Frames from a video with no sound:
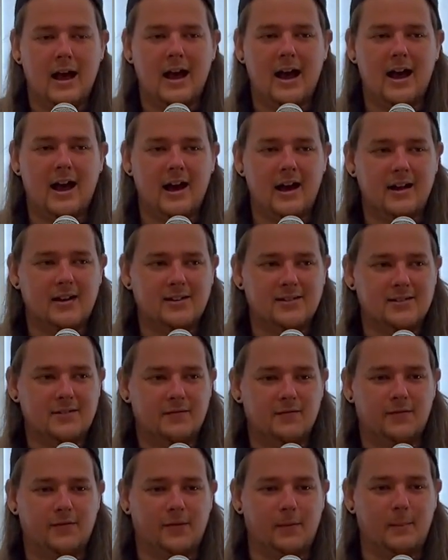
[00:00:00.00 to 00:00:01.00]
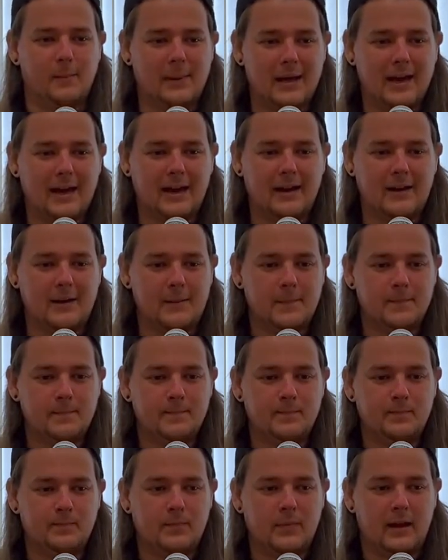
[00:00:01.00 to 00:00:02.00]
And for me,
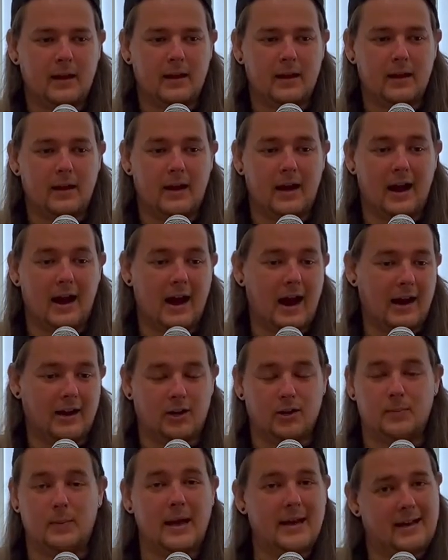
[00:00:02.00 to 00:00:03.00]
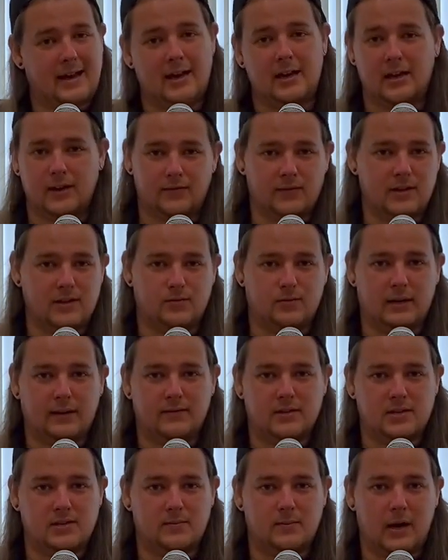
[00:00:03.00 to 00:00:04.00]
I could pick any of these
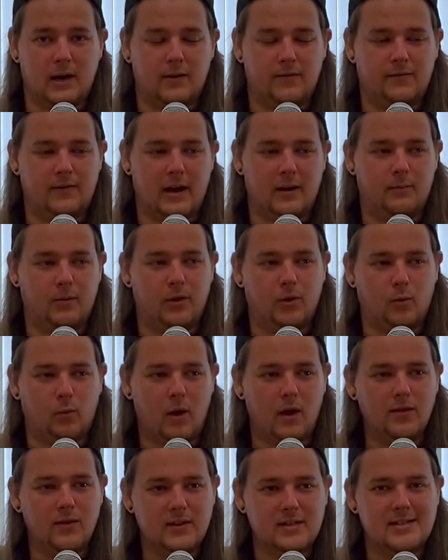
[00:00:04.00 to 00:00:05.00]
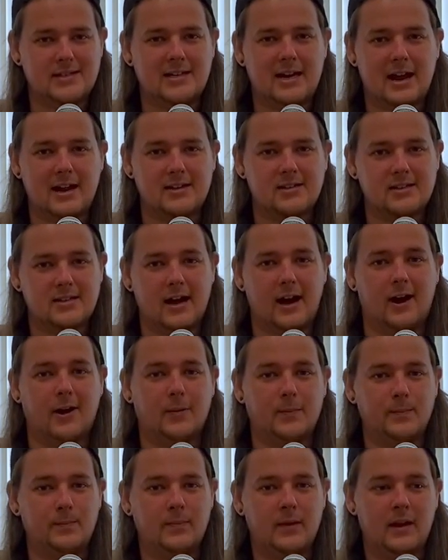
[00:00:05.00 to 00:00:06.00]
riffs, as a matter of fact, but the one that stands
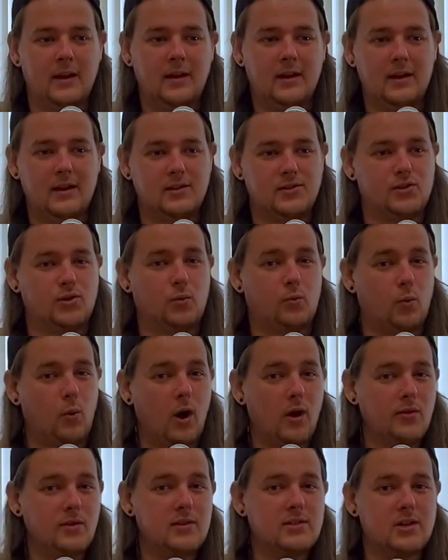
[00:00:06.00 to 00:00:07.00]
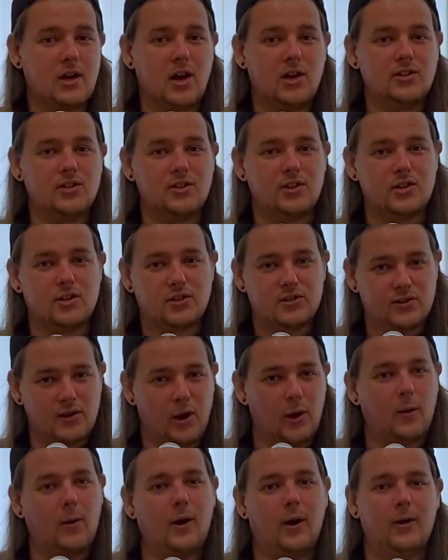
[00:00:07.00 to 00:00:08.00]
out is the one that's under the
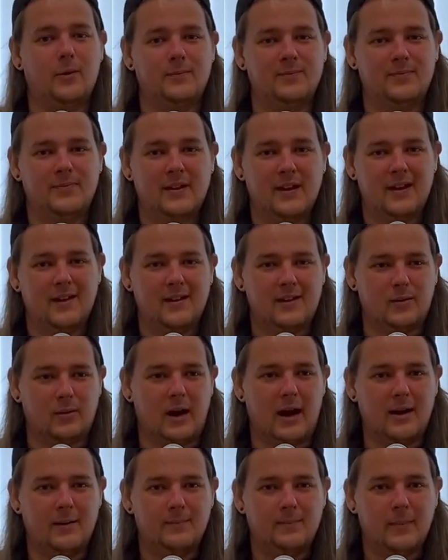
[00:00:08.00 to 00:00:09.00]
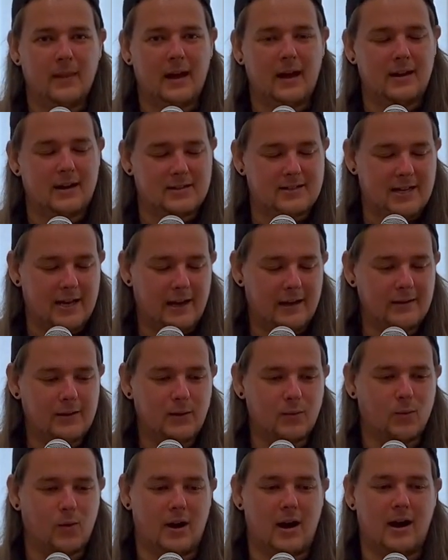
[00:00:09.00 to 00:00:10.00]
solo, right? And I'll tell
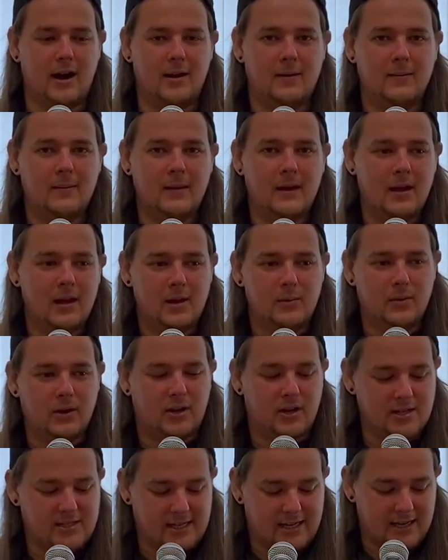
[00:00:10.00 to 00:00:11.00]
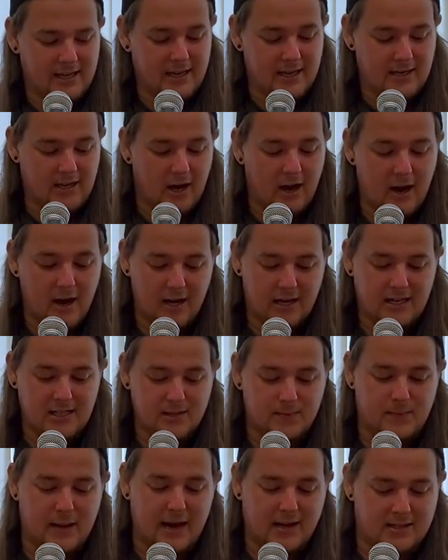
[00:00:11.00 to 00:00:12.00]
you why. Because it
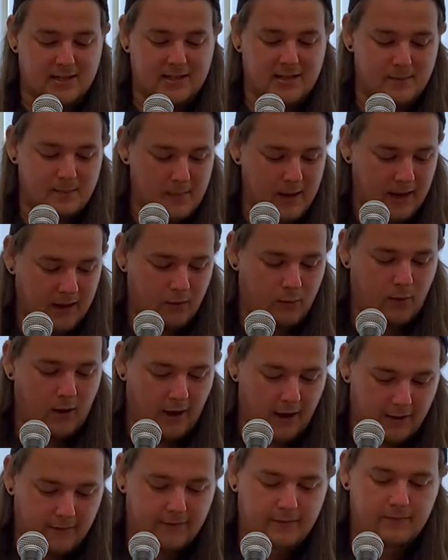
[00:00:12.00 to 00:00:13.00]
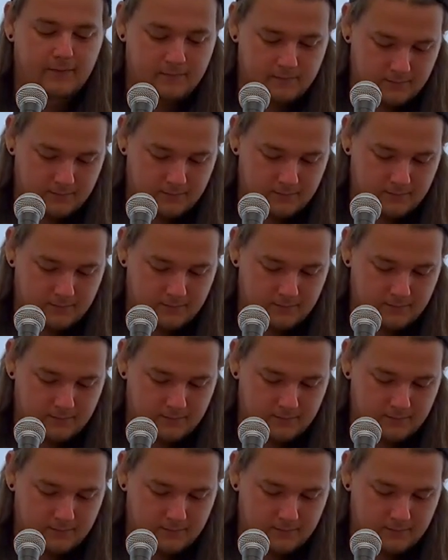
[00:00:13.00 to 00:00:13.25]
harkens back to the main riff.